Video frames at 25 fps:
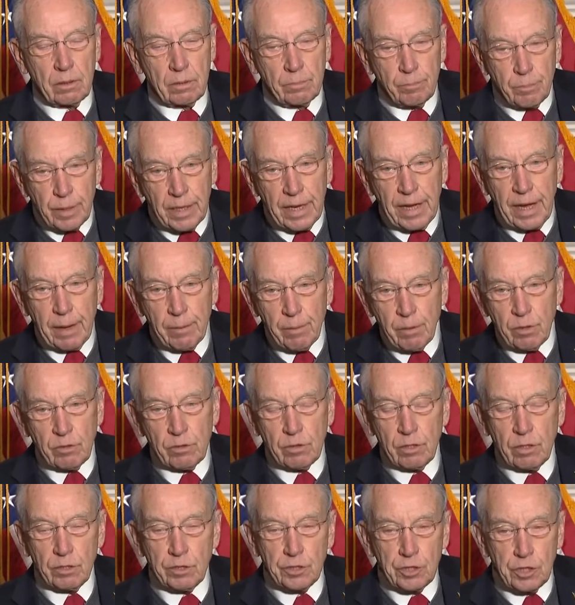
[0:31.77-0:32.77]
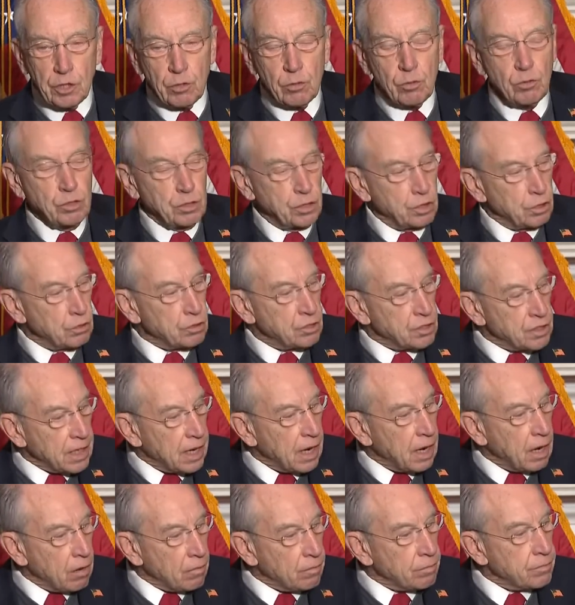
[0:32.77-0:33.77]
Be able to choose
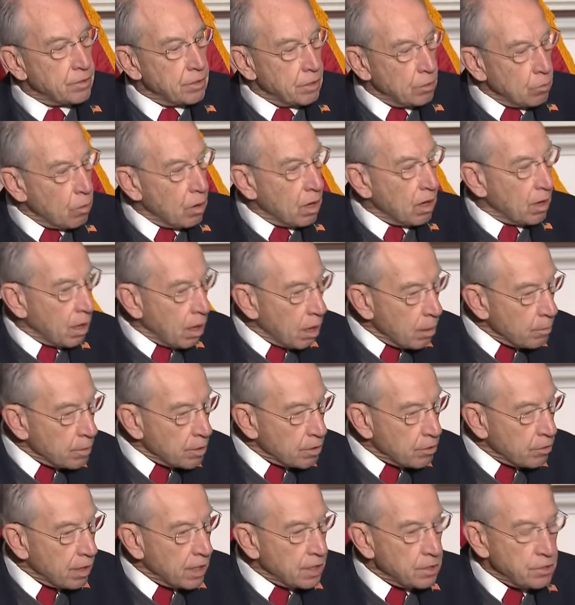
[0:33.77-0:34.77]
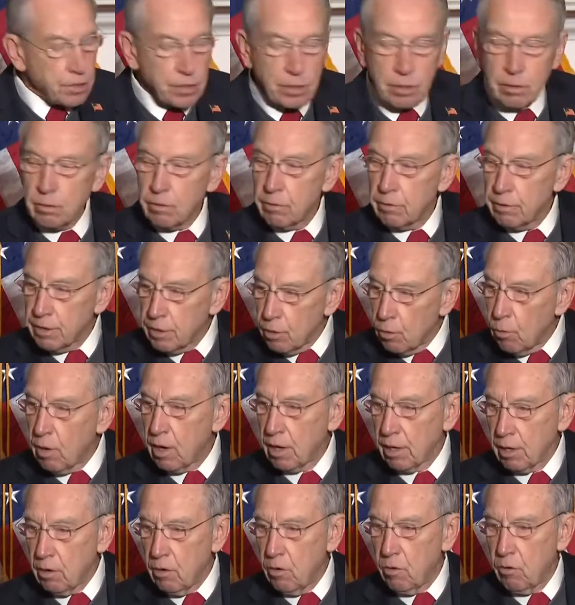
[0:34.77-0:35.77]
yourself. Do you want arbitration or do you
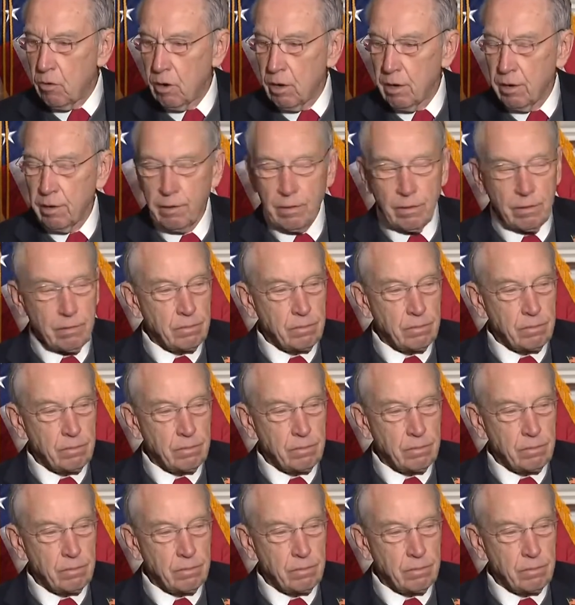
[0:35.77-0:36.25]
want court?